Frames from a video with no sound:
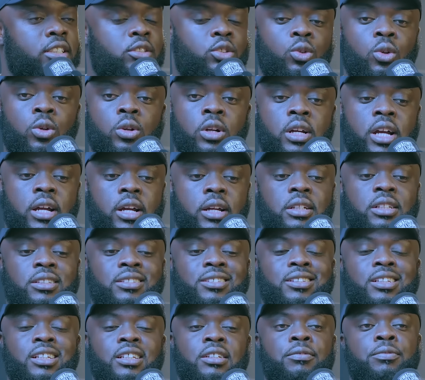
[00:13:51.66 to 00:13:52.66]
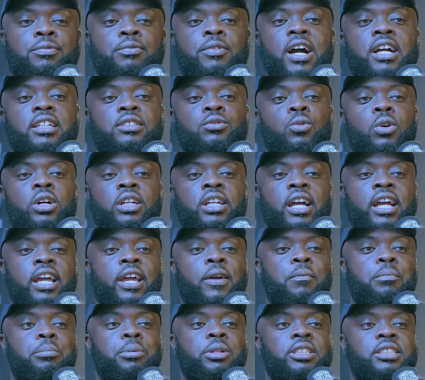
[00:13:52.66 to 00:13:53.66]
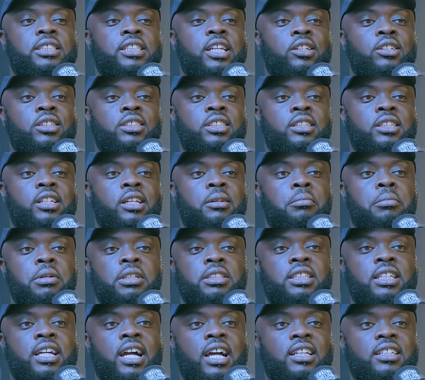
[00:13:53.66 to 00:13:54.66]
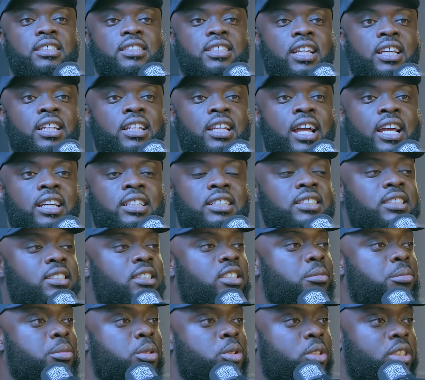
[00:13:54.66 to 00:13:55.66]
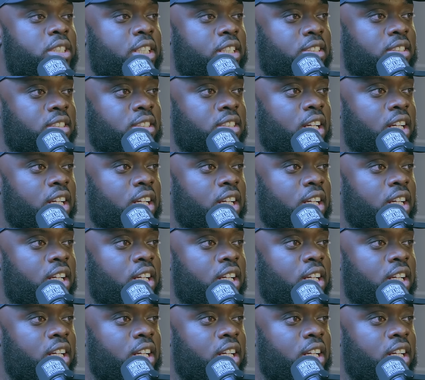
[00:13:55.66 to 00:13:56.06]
So in fact, when our MPs here, they basically turn like distributors.